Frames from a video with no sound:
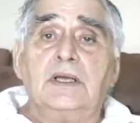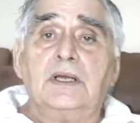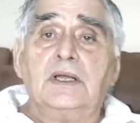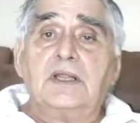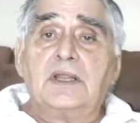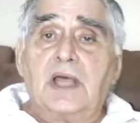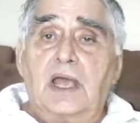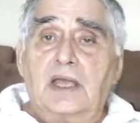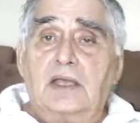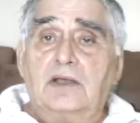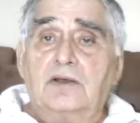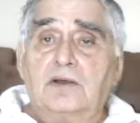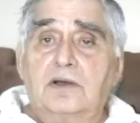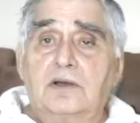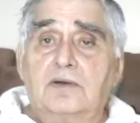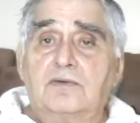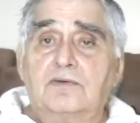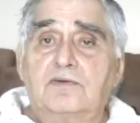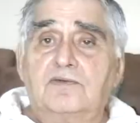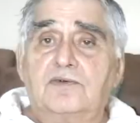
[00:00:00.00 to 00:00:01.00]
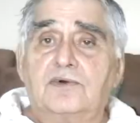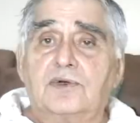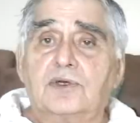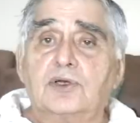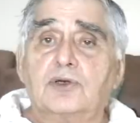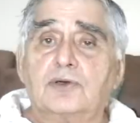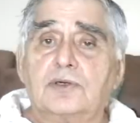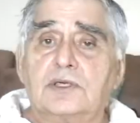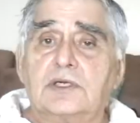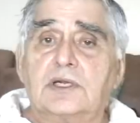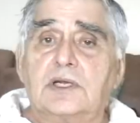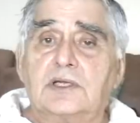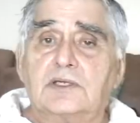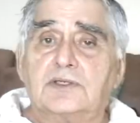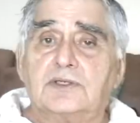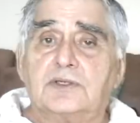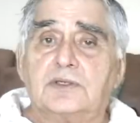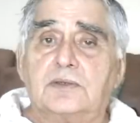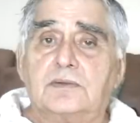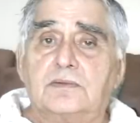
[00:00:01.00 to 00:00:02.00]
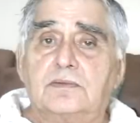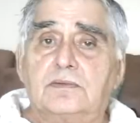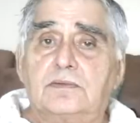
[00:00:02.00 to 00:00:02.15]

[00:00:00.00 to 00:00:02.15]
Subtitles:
Thank you for your attention.